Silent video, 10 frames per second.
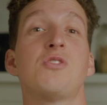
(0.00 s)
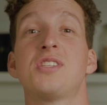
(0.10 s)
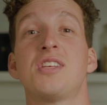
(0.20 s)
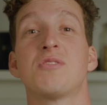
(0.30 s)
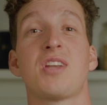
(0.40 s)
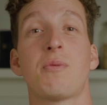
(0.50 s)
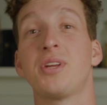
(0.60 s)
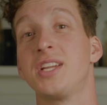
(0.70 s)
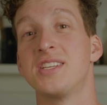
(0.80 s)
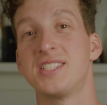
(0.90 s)
you can see, there's not
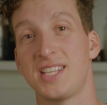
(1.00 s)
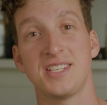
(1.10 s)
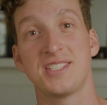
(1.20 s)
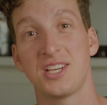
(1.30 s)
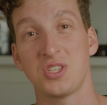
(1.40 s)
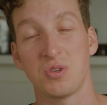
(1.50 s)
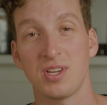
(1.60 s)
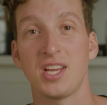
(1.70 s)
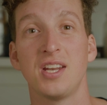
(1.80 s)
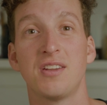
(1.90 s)
really any seasonings you
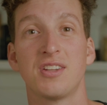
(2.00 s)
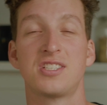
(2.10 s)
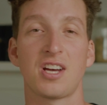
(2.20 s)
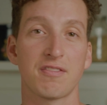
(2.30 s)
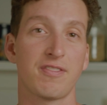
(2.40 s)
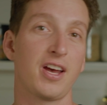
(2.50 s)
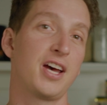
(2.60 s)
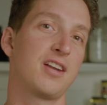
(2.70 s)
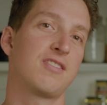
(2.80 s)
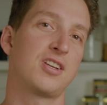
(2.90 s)
need. The duck
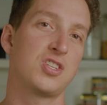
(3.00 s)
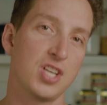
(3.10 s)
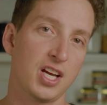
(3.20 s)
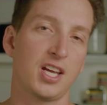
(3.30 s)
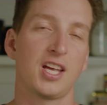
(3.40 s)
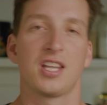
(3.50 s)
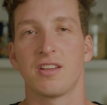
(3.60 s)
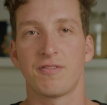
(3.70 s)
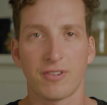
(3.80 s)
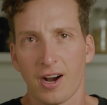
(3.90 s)
fat, the chicken,
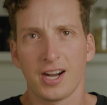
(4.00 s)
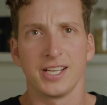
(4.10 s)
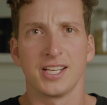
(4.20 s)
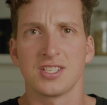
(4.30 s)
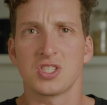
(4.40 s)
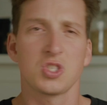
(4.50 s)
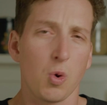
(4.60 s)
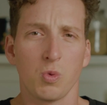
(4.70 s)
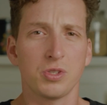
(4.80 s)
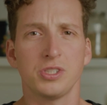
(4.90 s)
the frying, it's
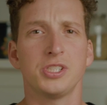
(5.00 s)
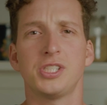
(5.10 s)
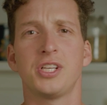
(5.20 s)
so good.